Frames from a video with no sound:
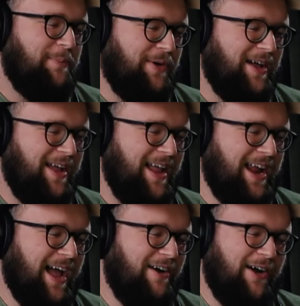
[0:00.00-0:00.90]
But
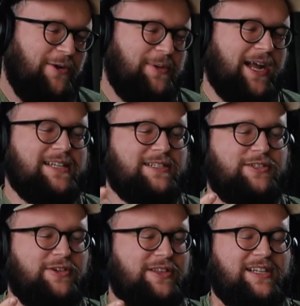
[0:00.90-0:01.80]
anyhow, I hope you guys
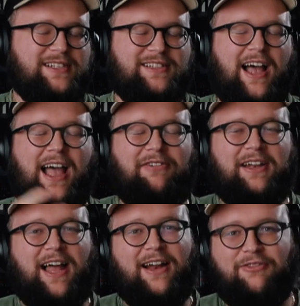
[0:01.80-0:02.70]
enjoyed this. I have a
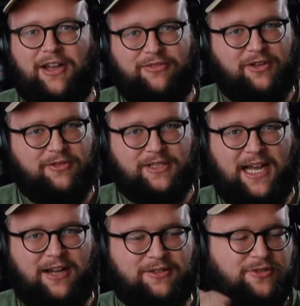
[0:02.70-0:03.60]
lot of leftover
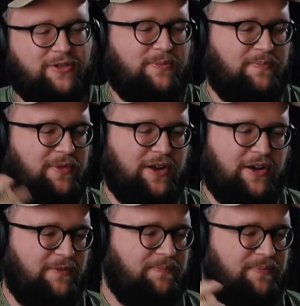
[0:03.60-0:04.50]
sounds from,
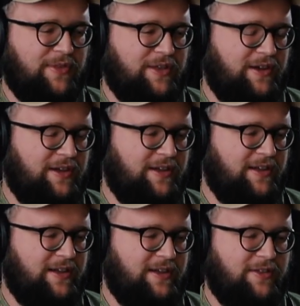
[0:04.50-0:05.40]

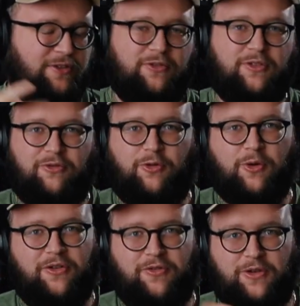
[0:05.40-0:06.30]
the
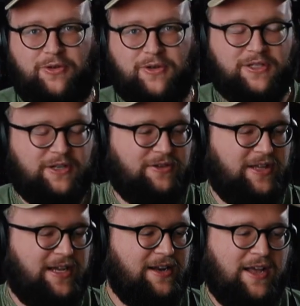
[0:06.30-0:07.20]
40 of you or so
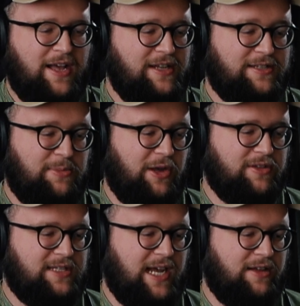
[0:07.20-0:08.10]
that sent me all
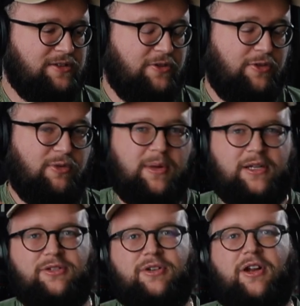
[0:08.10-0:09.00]
the sounds. So if you want me
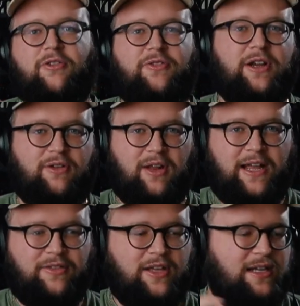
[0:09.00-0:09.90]
to do another video
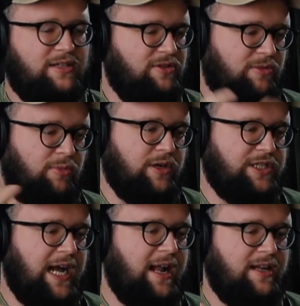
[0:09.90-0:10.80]
like this or more
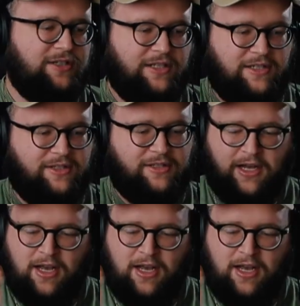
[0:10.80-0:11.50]
challenges,